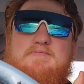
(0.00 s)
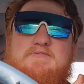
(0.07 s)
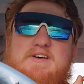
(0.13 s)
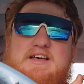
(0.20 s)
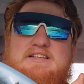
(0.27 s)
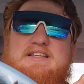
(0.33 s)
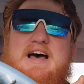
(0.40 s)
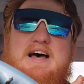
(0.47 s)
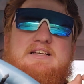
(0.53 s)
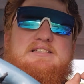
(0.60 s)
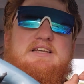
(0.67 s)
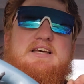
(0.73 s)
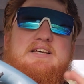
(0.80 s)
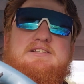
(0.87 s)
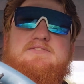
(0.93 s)

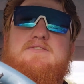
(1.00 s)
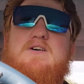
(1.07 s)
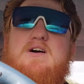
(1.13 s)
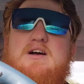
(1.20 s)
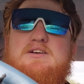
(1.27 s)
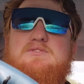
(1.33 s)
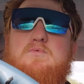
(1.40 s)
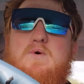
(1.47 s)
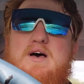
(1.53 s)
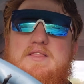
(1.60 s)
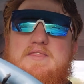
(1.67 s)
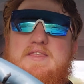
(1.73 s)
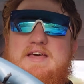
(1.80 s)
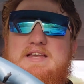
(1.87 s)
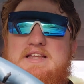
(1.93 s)
fantastic as far as what
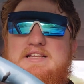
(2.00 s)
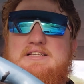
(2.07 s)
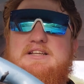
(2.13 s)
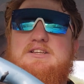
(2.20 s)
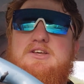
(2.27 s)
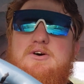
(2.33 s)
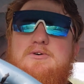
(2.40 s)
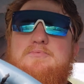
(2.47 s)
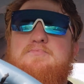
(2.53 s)
they need to do.